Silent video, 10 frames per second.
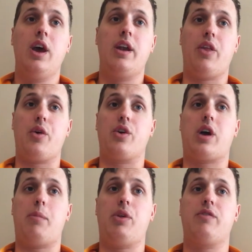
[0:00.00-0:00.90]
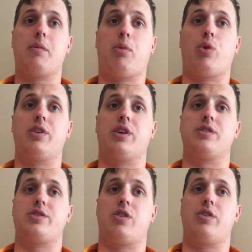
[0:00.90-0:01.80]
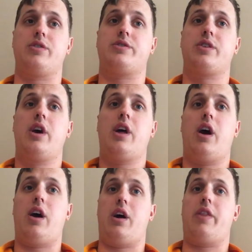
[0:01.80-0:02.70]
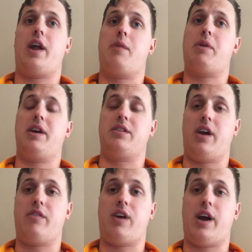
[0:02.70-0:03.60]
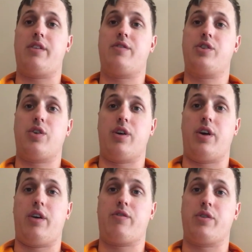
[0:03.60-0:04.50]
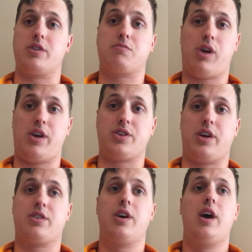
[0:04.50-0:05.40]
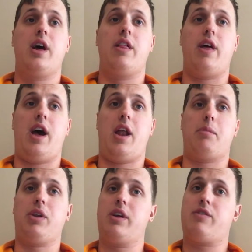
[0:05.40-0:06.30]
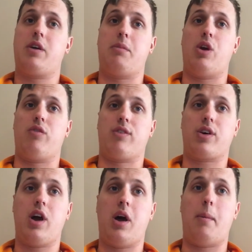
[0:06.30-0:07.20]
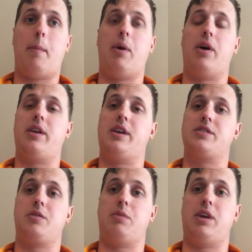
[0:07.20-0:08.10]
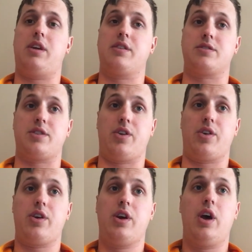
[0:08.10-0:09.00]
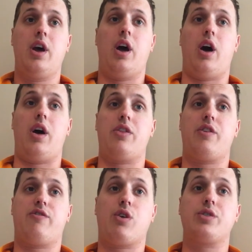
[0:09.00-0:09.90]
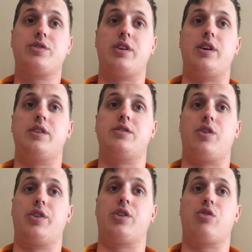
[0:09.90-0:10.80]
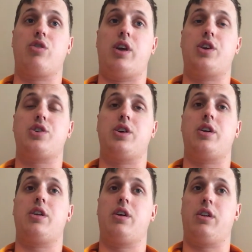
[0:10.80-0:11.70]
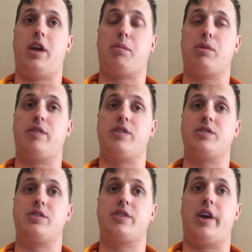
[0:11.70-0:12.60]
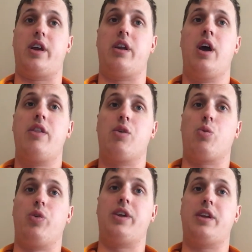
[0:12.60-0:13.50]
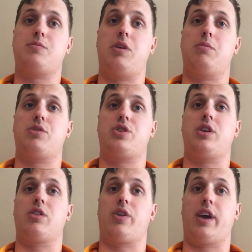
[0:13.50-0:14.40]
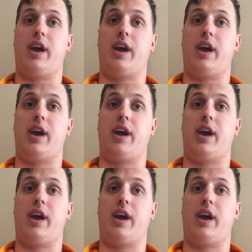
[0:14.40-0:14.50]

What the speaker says: Now, there are a couple of important concerns that have been identified for this project that I believe can be overcome but needs to be considered. The first is during the creation, like previously stated, there will need to be a machine learning